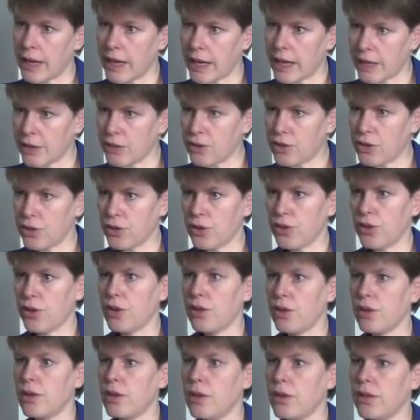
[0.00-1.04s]
into
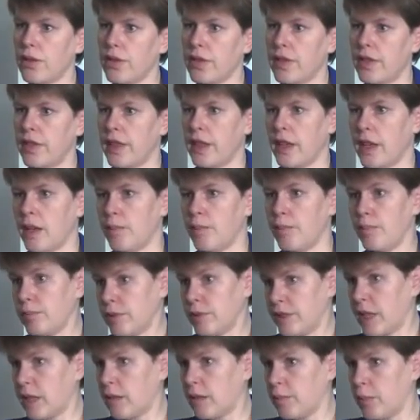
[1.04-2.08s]
their
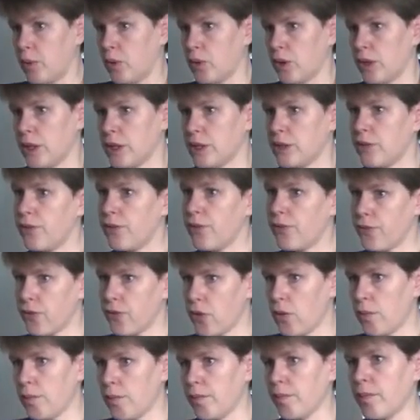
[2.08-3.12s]
cell bodies
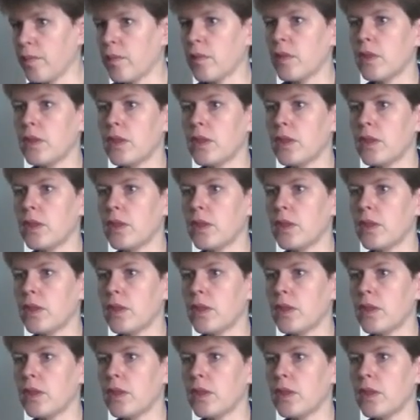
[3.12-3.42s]
from